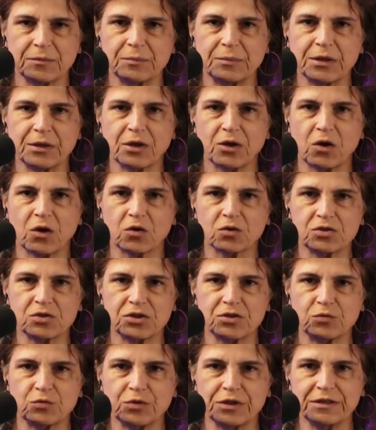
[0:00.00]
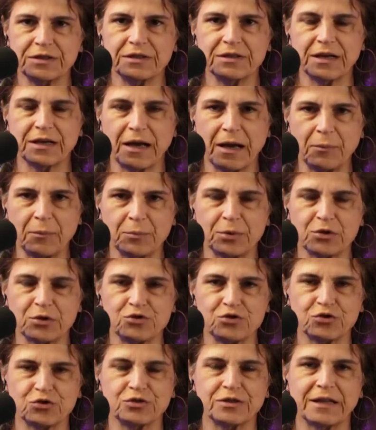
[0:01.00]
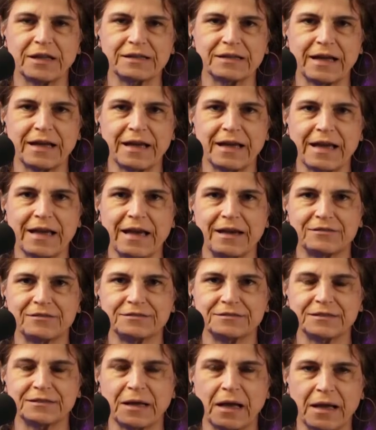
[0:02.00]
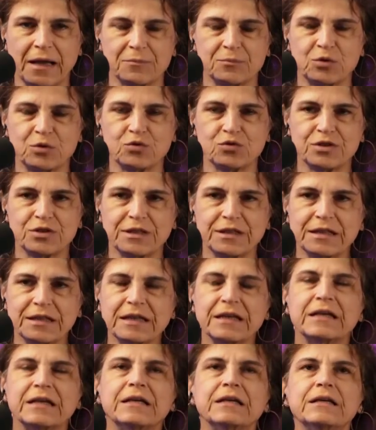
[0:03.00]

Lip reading: because with the aperture that I have, I'm using